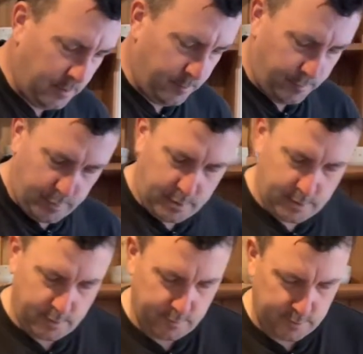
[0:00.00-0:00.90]
But
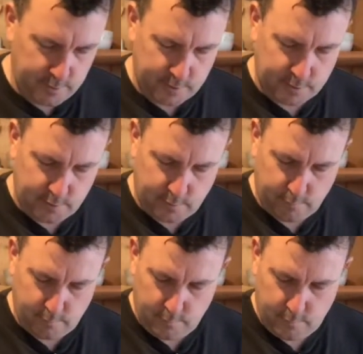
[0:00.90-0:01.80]
yeah, so this
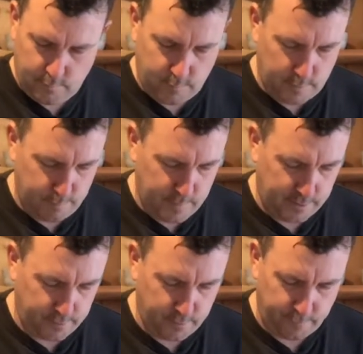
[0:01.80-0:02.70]

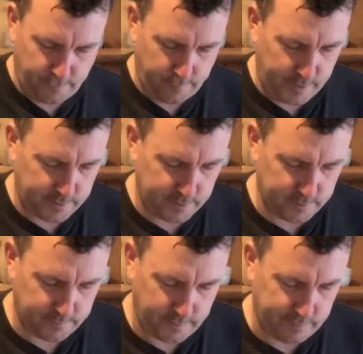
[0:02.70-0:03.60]
method of fermenting is
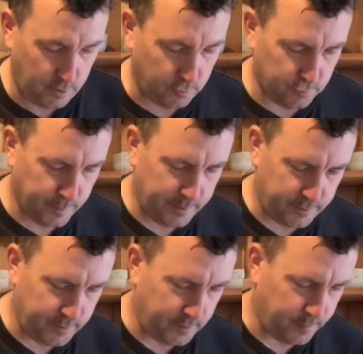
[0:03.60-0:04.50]
a very old
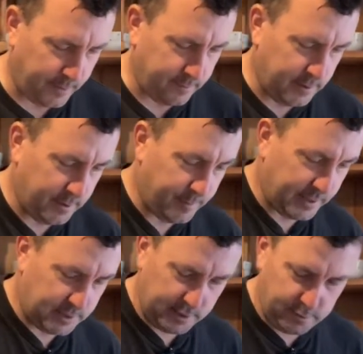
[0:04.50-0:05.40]
method. Apparently it
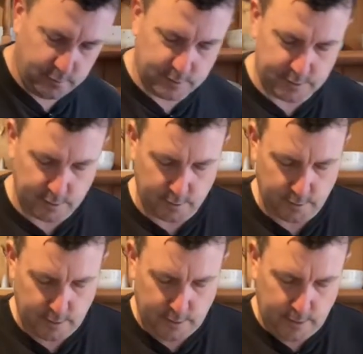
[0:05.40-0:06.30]
basically uses the
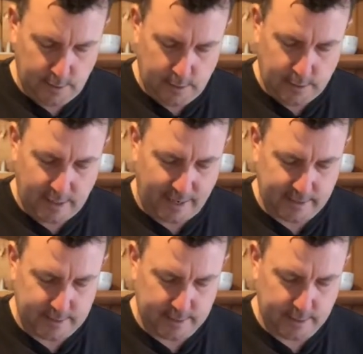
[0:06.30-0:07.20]

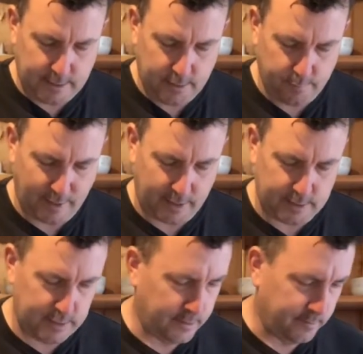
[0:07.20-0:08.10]
lactic
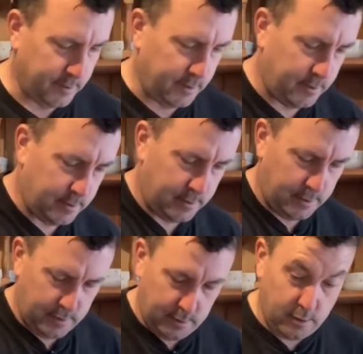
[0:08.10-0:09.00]
bacteria
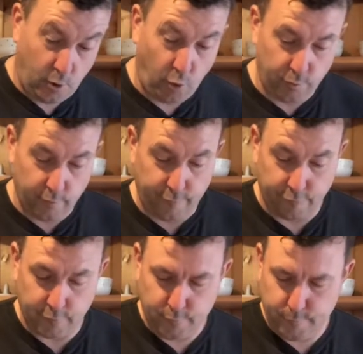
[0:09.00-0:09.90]
on the
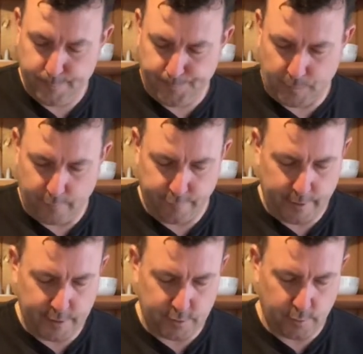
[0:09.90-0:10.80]
fruit and
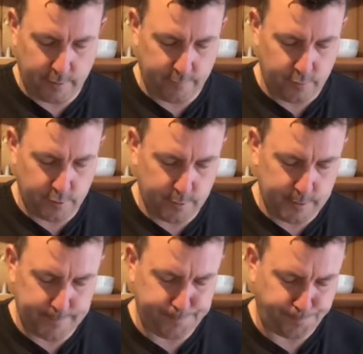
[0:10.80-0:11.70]
veg, whatever you're doing.